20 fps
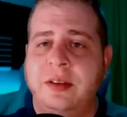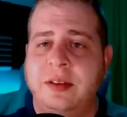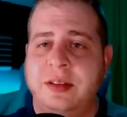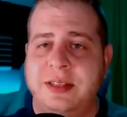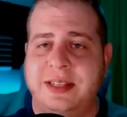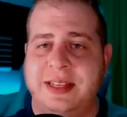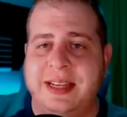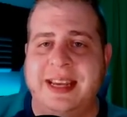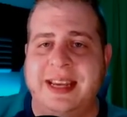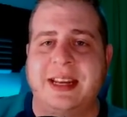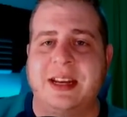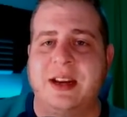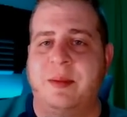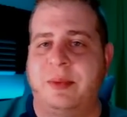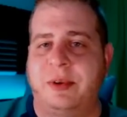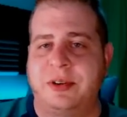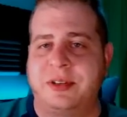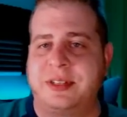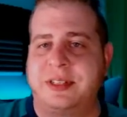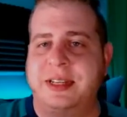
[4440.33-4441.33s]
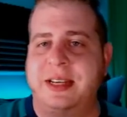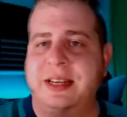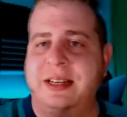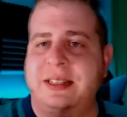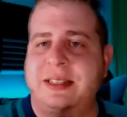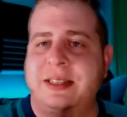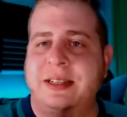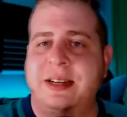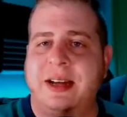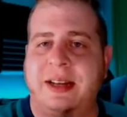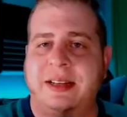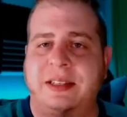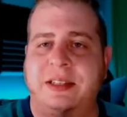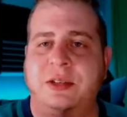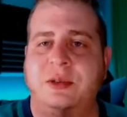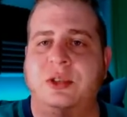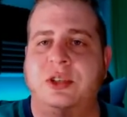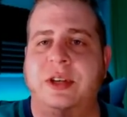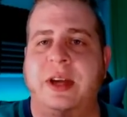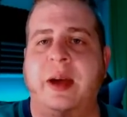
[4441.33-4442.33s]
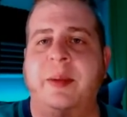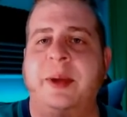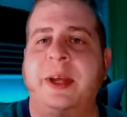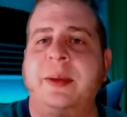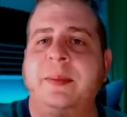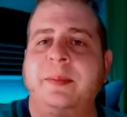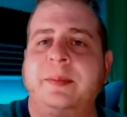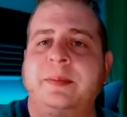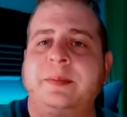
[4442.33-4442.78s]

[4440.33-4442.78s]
Zeke, number 6. Not too shabby.